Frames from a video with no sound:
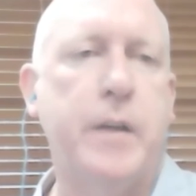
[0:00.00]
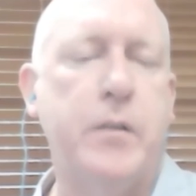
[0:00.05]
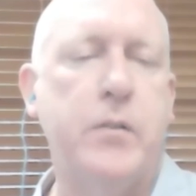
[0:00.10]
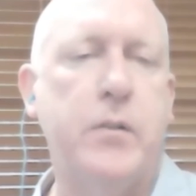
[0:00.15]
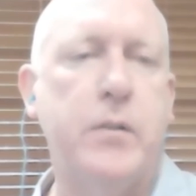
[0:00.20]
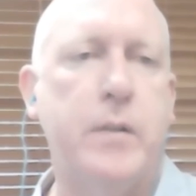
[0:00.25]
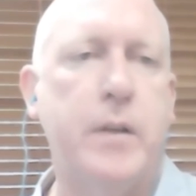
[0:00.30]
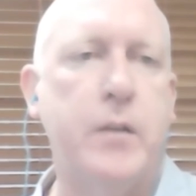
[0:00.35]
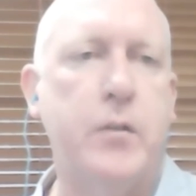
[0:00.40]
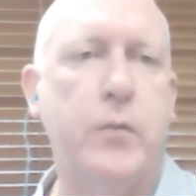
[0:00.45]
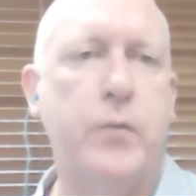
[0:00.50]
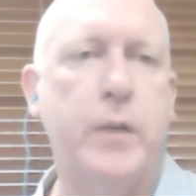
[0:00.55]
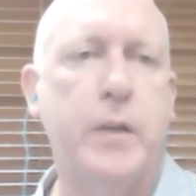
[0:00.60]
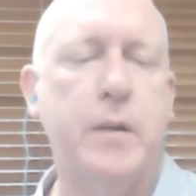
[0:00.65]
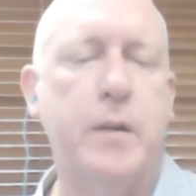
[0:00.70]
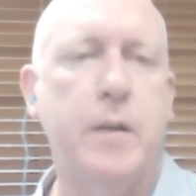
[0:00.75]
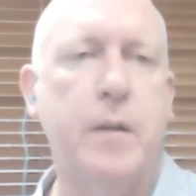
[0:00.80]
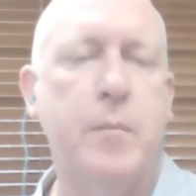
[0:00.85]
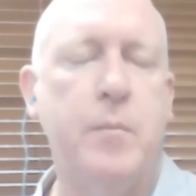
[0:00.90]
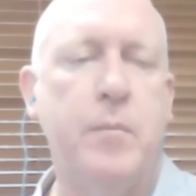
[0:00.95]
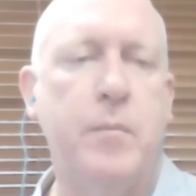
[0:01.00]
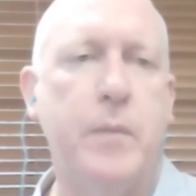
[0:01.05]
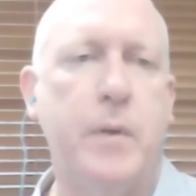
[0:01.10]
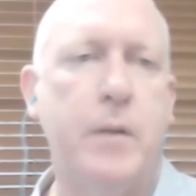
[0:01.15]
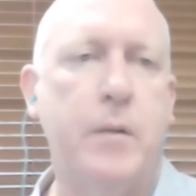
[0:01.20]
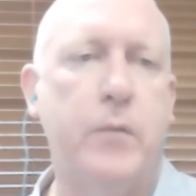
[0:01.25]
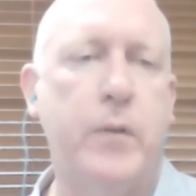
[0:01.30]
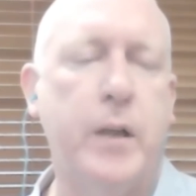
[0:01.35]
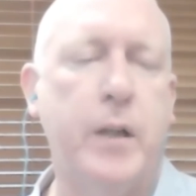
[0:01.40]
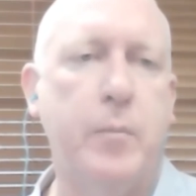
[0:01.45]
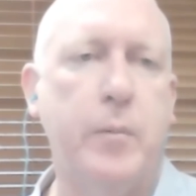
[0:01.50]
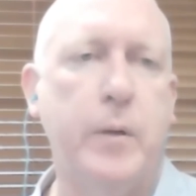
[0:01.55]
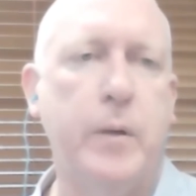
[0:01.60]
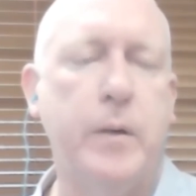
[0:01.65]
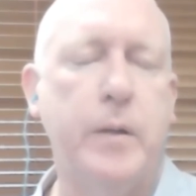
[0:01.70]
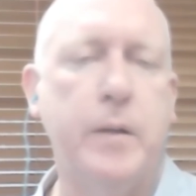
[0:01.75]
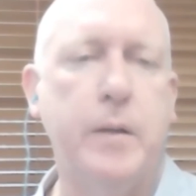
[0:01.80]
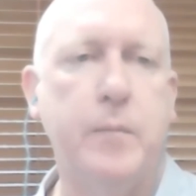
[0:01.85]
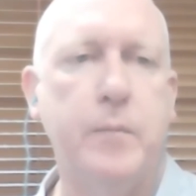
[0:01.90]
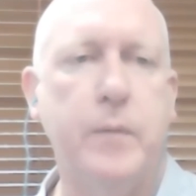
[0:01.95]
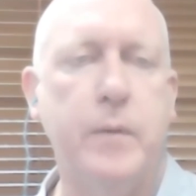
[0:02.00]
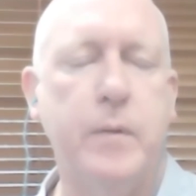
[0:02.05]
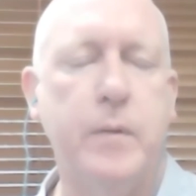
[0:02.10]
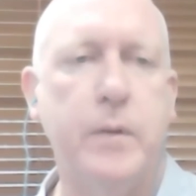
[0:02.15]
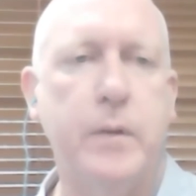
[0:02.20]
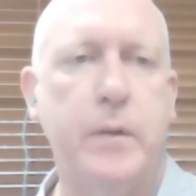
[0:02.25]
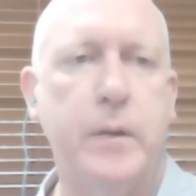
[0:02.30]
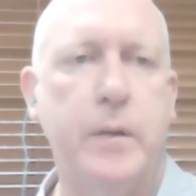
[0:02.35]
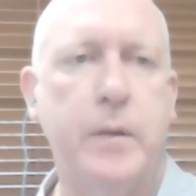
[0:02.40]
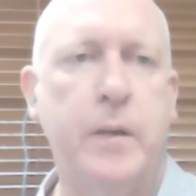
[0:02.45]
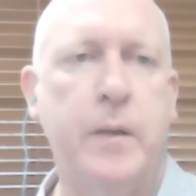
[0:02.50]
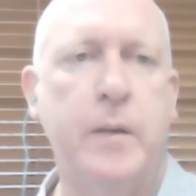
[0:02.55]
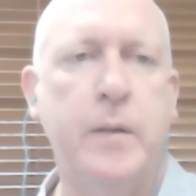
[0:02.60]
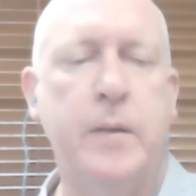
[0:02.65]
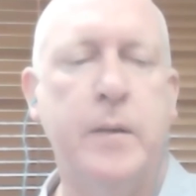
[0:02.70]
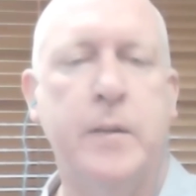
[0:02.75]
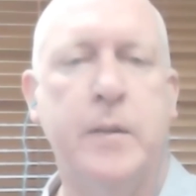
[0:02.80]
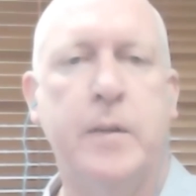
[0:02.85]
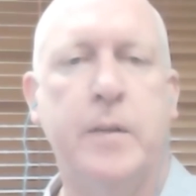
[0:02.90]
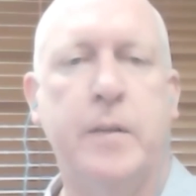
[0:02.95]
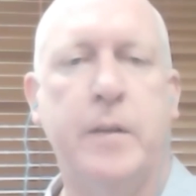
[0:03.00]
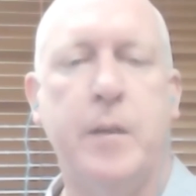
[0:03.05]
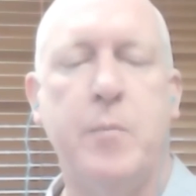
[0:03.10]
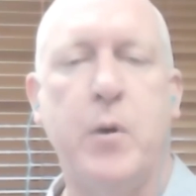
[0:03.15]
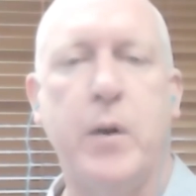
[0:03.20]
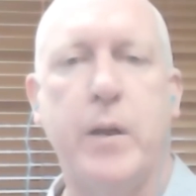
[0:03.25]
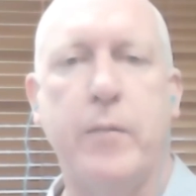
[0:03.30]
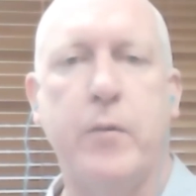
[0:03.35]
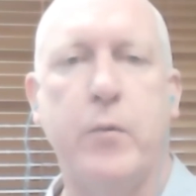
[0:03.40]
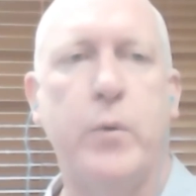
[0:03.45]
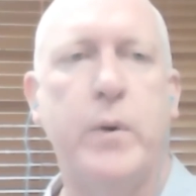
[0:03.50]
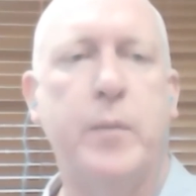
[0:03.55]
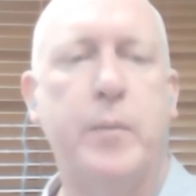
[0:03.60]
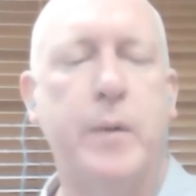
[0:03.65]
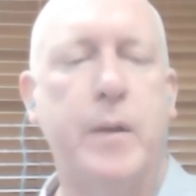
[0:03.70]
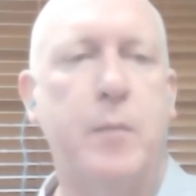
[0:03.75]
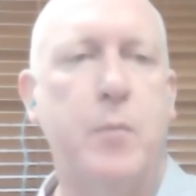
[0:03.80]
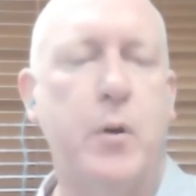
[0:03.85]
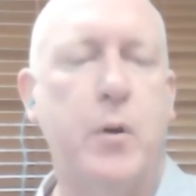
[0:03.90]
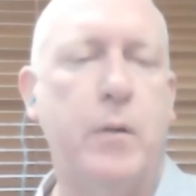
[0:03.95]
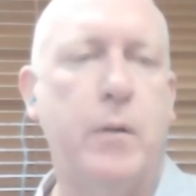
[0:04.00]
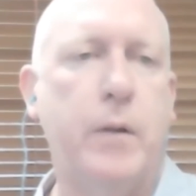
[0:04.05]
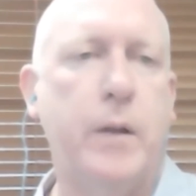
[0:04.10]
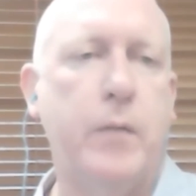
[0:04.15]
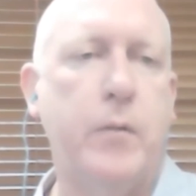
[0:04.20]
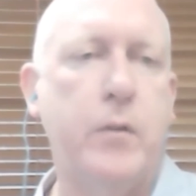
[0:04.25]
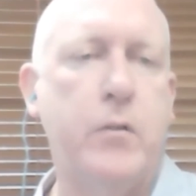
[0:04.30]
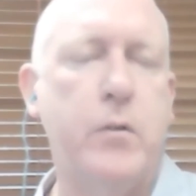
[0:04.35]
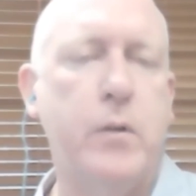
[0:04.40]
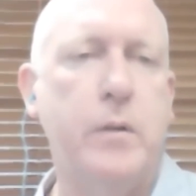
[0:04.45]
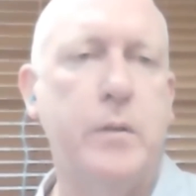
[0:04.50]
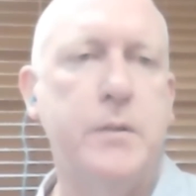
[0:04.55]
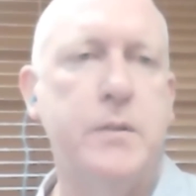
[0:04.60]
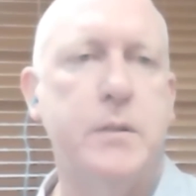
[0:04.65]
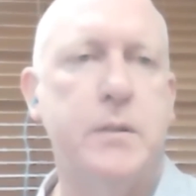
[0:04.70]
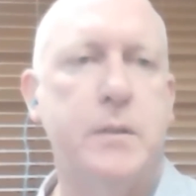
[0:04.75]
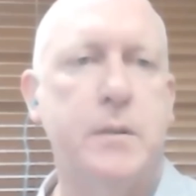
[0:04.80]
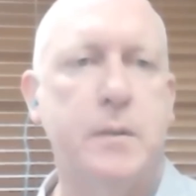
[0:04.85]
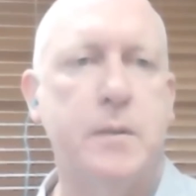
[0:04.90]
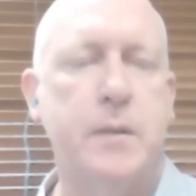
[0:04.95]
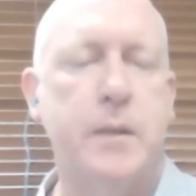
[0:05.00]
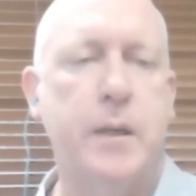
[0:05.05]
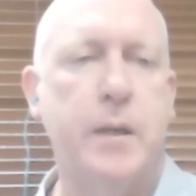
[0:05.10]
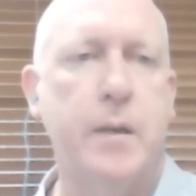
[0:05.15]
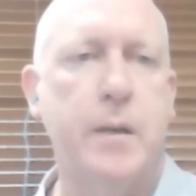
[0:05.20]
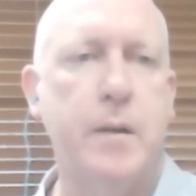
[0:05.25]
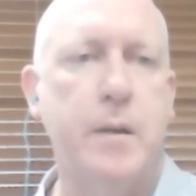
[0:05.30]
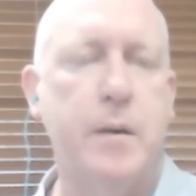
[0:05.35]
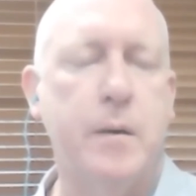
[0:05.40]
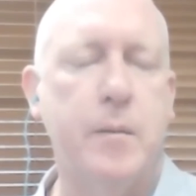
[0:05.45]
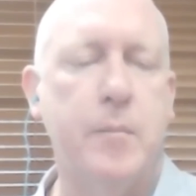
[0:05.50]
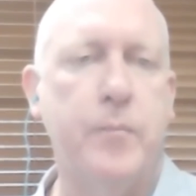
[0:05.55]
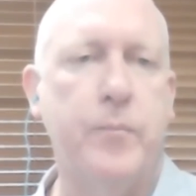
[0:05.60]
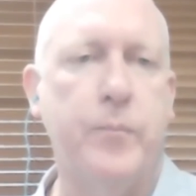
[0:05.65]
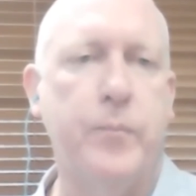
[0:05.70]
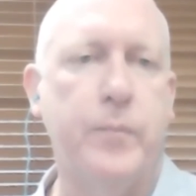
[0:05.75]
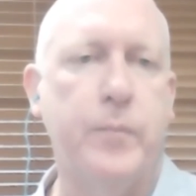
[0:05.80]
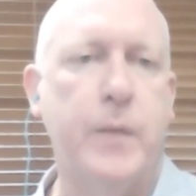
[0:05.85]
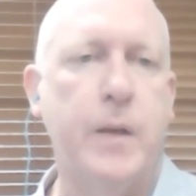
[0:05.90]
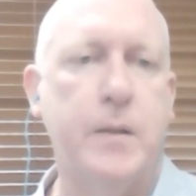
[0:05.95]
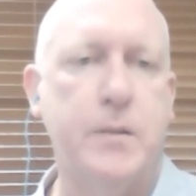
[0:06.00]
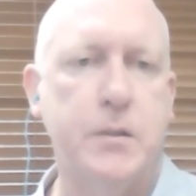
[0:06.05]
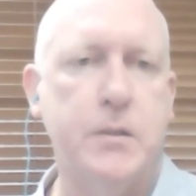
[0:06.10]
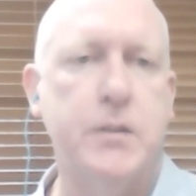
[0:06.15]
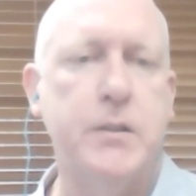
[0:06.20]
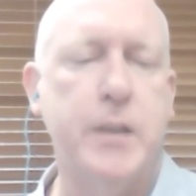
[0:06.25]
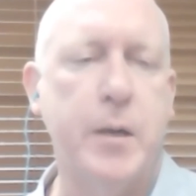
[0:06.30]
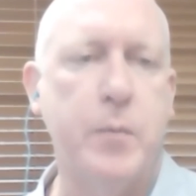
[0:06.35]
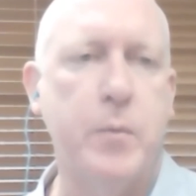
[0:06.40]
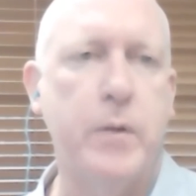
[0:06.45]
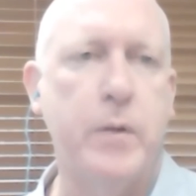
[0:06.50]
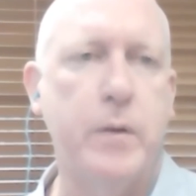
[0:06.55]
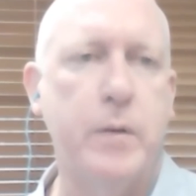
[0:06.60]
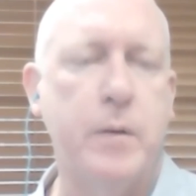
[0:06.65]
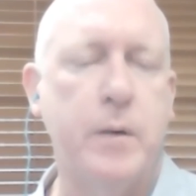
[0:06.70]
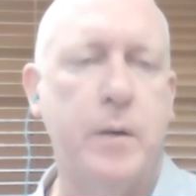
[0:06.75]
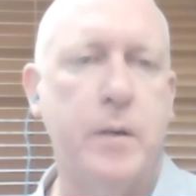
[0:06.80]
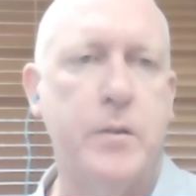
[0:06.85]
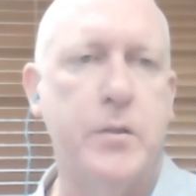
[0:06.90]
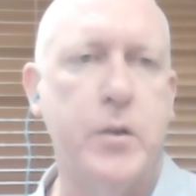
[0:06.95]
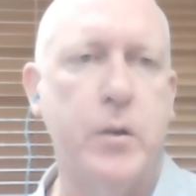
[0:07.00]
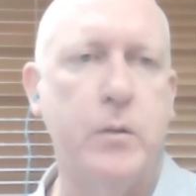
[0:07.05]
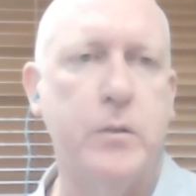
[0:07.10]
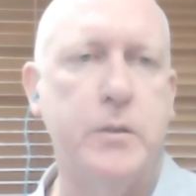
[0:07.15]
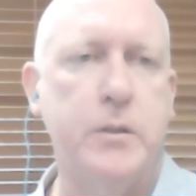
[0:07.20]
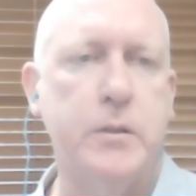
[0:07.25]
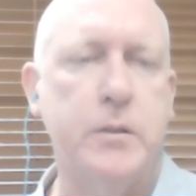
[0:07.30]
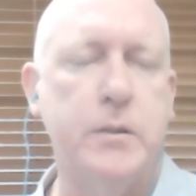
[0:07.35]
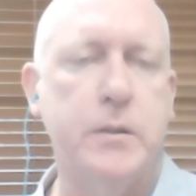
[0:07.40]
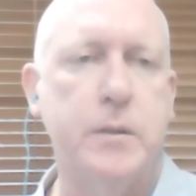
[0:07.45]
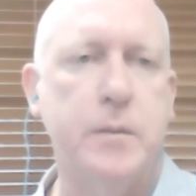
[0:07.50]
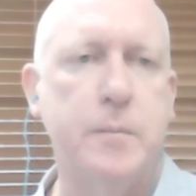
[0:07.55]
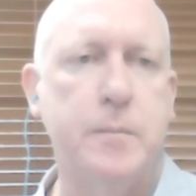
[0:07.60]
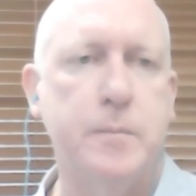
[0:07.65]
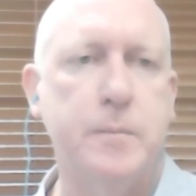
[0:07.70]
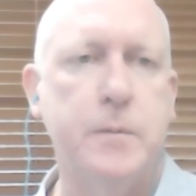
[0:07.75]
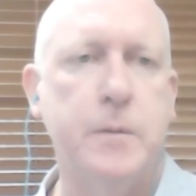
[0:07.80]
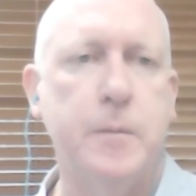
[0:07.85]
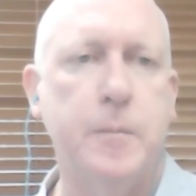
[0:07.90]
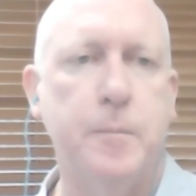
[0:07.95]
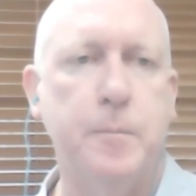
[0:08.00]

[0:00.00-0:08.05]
that's affected them uh, availability. So they they might have the rig, but they might not have the drillers, and um, it's uh, the same with the uh, geologists. Yeah.